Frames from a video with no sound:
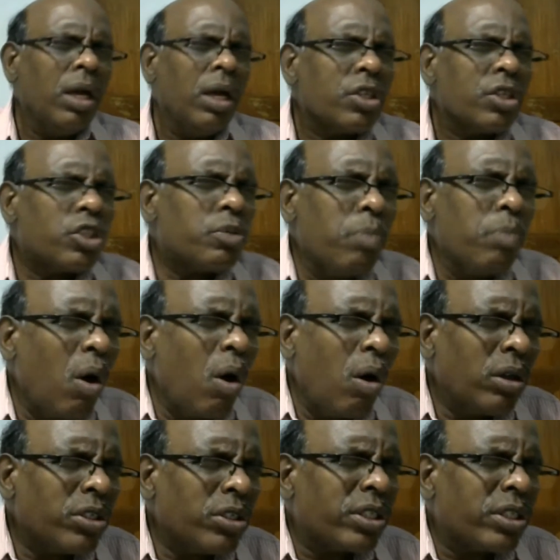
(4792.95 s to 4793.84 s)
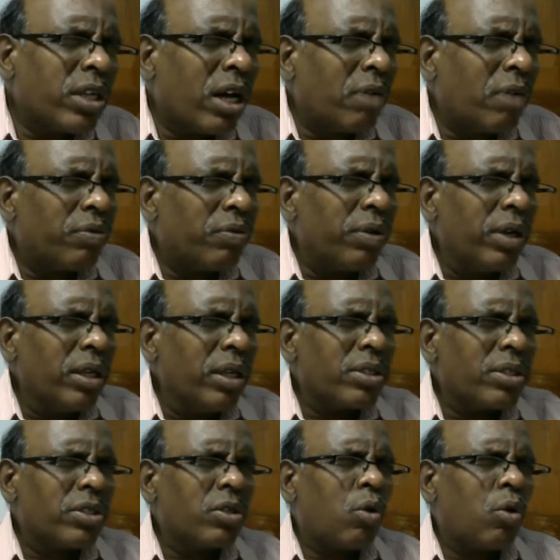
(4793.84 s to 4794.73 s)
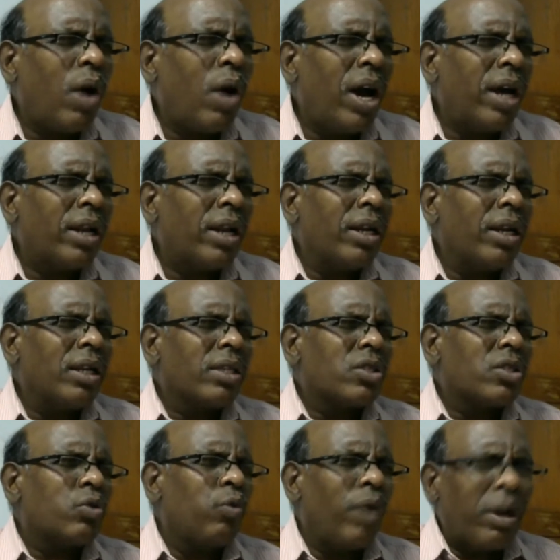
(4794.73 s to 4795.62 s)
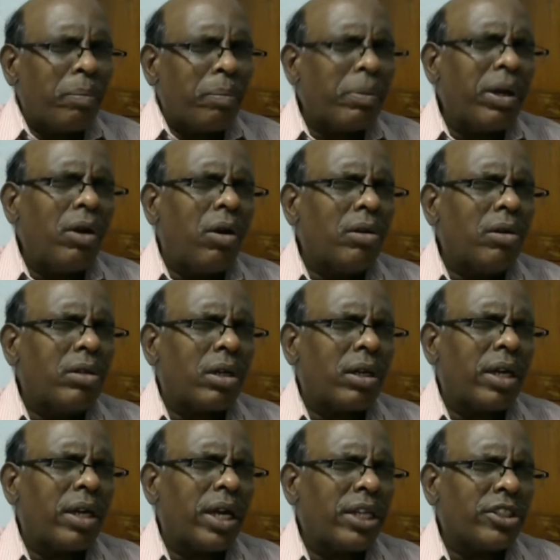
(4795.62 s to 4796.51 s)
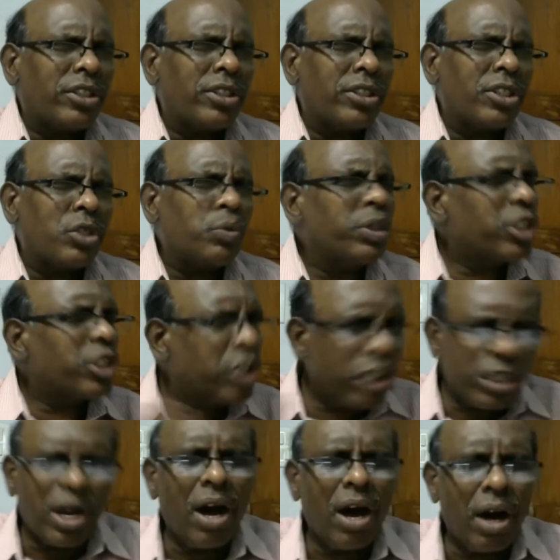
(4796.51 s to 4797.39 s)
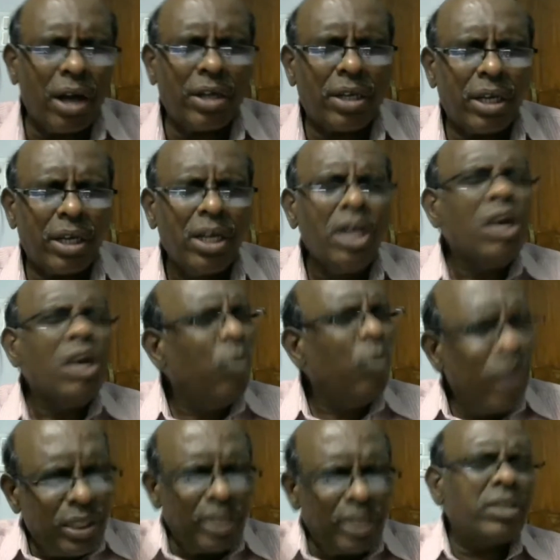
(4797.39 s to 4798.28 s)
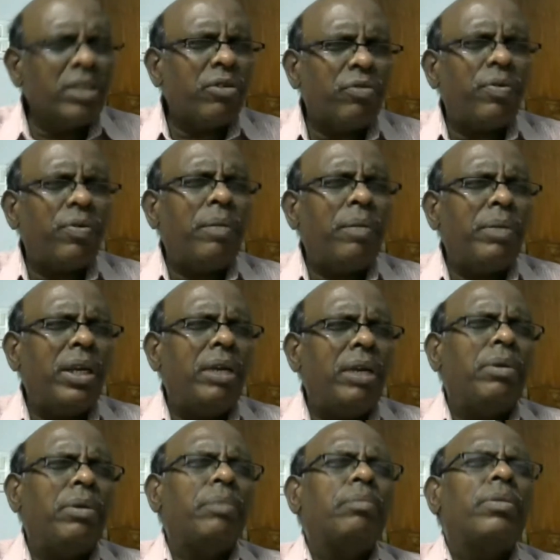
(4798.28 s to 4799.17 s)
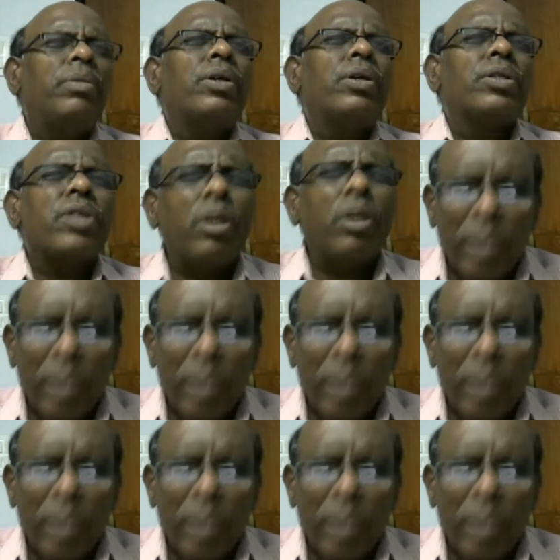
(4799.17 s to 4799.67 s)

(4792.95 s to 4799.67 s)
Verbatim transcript: small scuffles, quarrels, verbal altercations which start within the family members or